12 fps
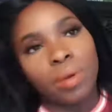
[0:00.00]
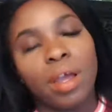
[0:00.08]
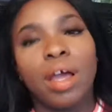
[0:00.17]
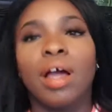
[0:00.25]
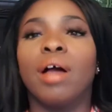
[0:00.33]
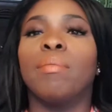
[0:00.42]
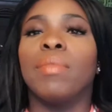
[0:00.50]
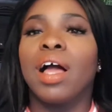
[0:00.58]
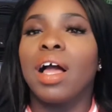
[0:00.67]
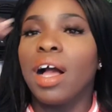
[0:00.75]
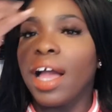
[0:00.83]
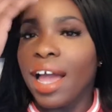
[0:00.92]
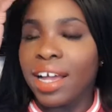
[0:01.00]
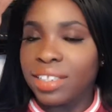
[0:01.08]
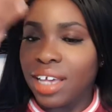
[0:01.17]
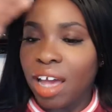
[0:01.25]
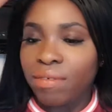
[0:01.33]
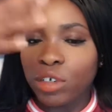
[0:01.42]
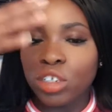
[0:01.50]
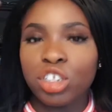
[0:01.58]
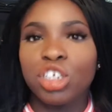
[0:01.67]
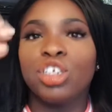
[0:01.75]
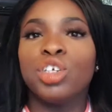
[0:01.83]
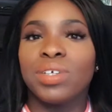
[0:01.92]
Um, I had to have
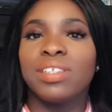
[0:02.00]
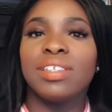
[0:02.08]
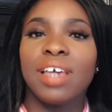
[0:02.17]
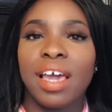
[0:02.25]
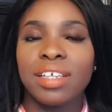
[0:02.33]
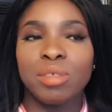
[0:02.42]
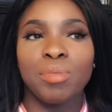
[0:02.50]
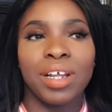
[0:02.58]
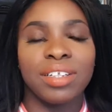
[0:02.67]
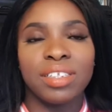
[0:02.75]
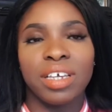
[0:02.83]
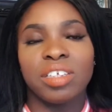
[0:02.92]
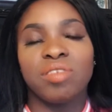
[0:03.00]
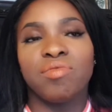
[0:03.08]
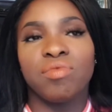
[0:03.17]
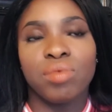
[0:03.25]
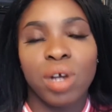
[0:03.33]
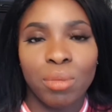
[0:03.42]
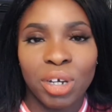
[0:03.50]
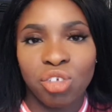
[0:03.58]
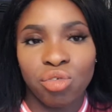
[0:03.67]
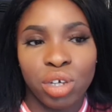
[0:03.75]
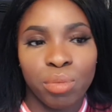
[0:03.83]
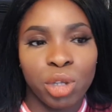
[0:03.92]
continuous tests, blood tests throughout my
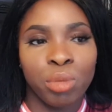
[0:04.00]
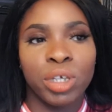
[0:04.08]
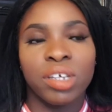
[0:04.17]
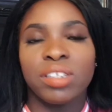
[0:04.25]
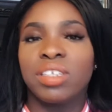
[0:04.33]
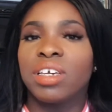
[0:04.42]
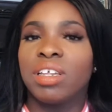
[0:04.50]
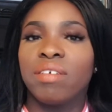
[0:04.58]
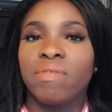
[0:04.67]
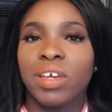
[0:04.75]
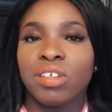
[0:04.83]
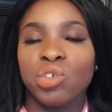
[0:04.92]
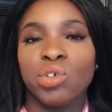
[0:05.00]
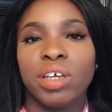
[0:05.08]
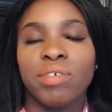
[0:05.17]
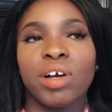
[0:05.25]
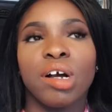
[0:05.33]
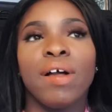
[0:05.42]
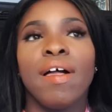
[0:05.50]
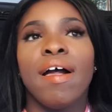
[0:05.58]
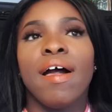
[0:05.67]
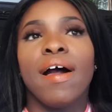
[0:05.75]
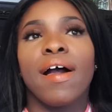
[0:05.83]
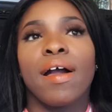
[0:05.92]
treatment, because it can affect your liver.
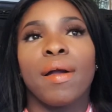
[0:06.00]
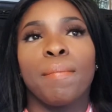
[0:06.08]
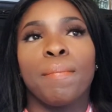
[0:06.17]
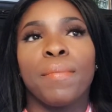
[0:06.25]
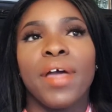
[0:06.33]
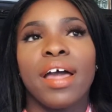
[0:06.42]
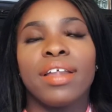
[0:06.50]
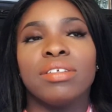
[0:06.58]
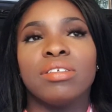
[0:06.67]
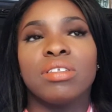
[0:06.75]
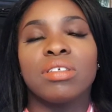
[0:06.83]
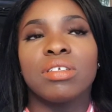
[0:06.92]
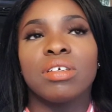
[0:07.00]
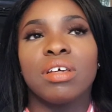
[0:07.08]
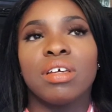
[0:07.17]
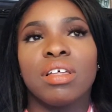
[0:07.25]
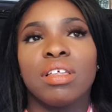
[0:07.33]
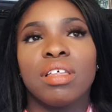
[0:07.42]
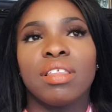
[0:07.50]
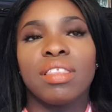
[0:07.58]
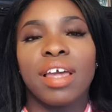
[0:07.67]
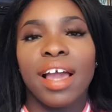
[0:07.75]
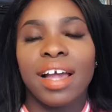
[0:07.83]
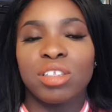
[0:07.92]
Um, and
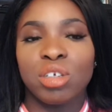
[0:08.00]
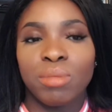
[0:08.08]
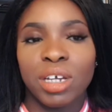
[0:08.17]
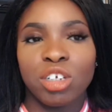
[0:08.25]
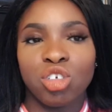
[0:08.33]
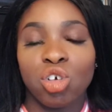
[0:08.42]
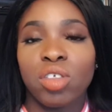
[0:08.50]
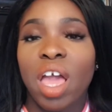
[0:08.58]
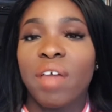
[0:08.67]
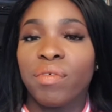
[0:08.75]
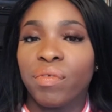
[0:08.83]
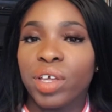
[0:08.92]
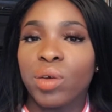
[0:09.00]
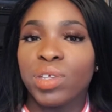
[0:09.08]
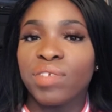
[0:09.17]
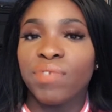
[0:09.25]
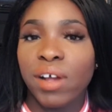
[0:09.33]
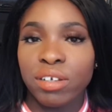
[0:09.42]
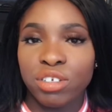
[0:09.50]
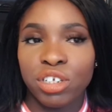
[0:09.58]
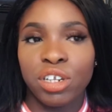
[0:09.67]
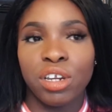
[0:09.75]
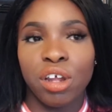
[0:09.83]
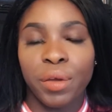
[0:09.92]
they had to make sure that everything was
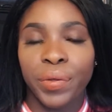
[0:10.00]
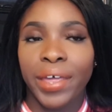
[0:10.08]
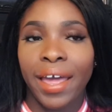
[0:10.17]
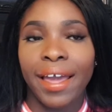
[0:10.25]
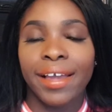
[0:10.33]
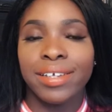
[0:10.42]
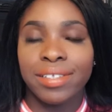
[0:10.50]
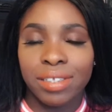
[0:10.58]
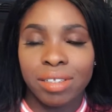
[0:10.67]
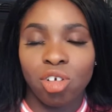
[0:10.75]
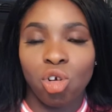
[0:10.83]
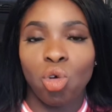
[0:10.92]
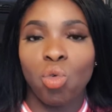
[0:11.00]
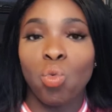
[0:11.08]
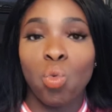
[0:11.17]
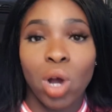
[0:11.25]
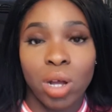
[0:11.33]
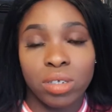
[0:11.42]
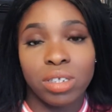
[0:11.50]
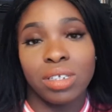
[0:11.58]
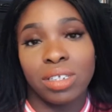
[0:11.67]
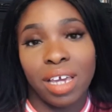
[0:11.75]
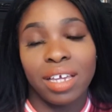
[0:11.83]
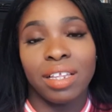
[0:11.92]
functioning okay still
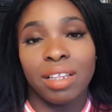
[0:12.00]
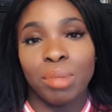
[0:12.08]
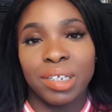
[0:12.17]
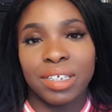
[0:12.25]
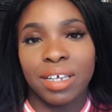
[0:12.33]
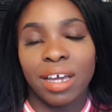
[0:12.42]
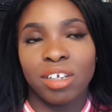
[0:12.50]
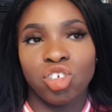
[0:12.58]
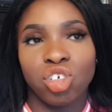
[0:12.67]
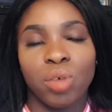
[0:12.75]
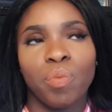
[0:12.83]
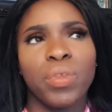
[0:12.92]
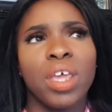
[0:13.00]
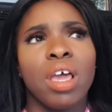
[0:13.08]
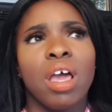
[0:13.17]
whilst taking the medication.